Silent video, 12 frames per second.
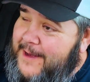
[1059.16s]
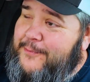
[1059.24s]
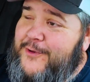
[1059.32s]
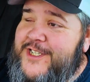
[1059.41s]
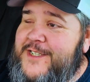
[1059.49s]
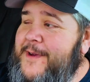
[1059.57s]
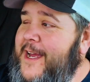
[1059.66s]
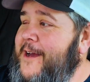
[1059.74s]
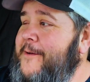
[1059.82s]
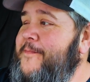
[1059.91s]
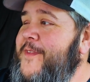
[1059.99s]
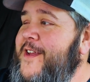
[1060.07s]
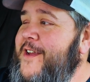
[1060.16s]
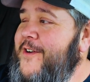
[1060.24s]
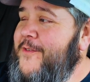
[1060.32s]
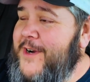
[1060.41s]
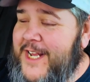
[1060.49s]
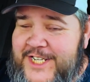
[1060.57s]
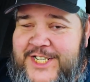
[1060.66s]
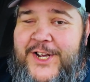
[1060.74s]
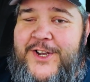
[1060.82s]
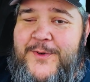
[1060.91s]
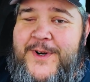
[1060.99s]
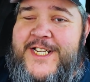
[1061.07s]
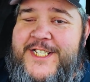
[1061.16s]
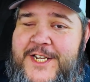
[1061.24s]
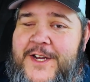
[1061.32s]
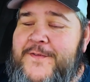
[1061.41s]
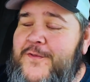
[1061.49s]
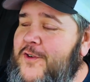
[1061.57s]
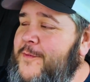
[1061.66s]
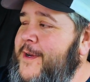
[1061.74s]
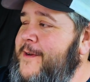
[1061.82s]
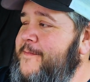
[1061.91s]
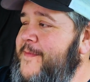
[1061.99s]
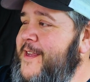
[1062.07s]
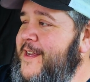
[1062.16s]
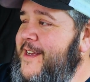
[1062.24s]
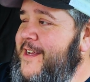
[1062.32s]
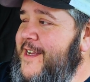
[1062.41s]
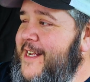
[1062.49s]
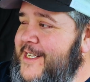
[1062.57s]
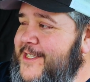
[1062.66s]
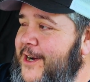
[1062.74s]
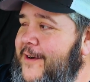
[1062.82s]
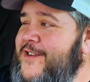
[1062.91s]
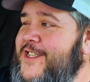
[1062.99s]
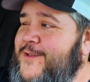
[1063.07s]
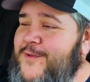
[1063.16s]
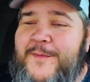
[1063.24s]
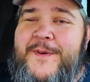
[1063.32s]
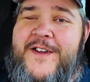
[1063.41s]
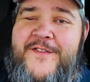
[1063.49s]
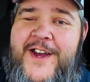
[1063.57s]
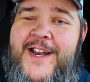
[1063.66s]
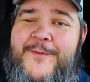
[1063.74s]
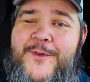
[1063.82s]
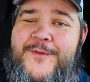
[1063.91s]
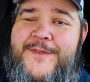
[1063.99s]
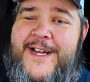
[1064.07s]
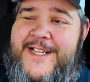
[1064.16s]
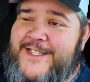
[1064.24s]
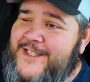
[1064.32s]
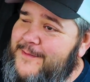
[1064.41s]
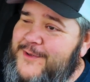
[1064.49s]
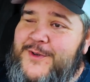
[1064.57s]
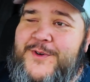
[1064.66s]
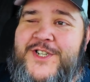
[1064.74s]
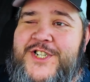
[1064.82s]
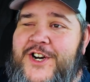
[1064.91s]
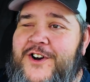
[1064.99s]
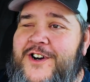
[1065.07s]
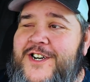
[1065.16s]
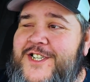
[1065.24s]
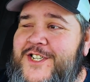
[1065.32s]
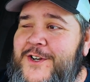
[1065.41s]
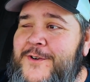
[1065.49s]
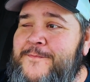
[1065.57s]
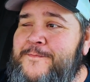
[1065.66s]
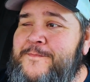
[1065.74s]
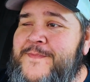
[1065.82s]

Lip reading: push him out, when I show you what he's done for me, his services will be available at some sort of charge. So